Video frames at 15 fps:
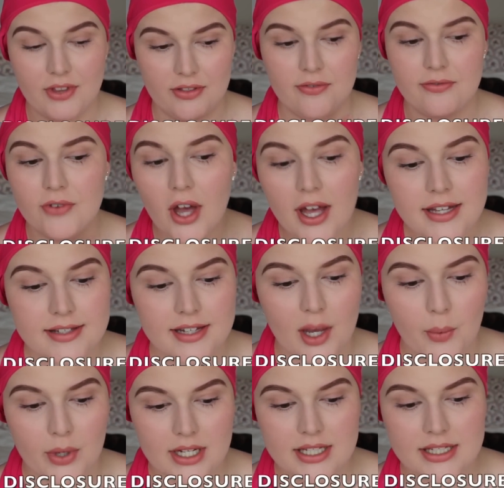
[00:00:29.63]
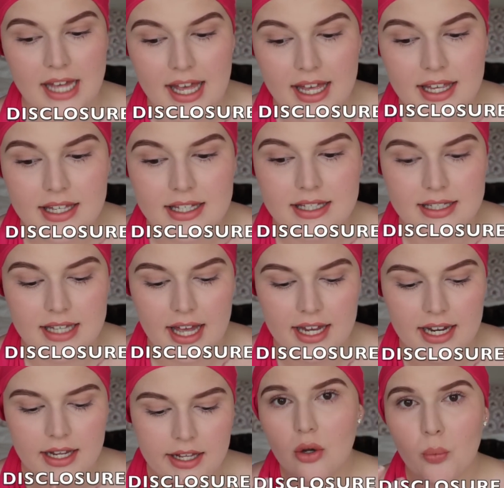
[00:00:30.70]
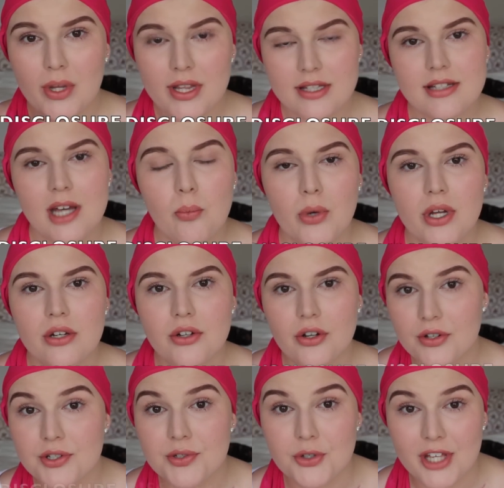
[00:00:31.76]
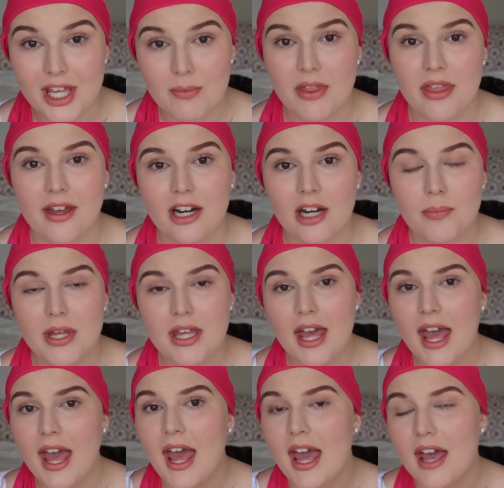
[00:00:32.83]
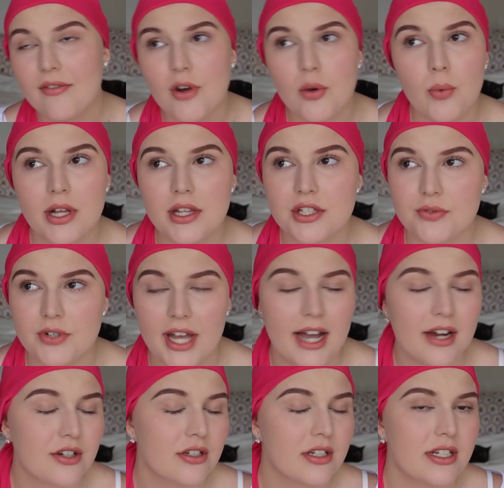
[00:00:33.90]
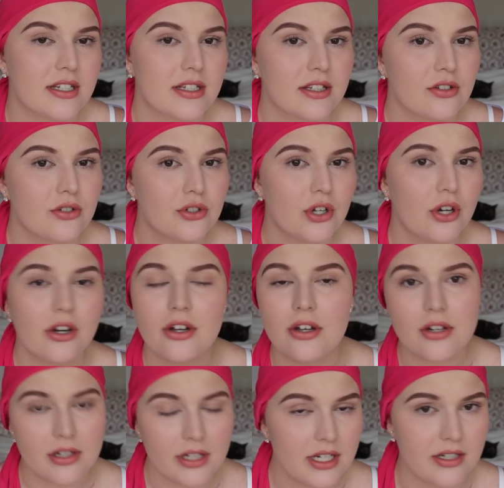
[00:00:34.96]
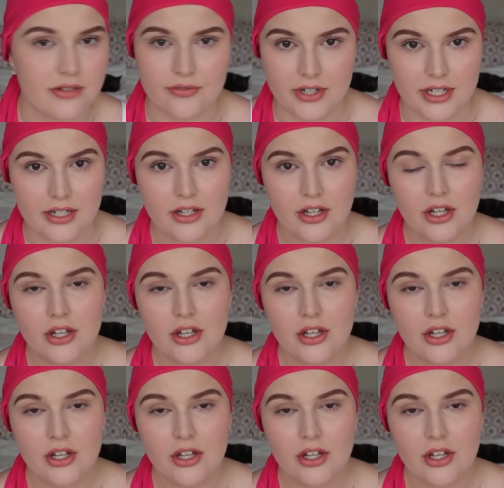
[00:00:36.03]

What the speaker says: first thing I want to say is that when someone goes through chemotherapy, everyone's reaction is totally different.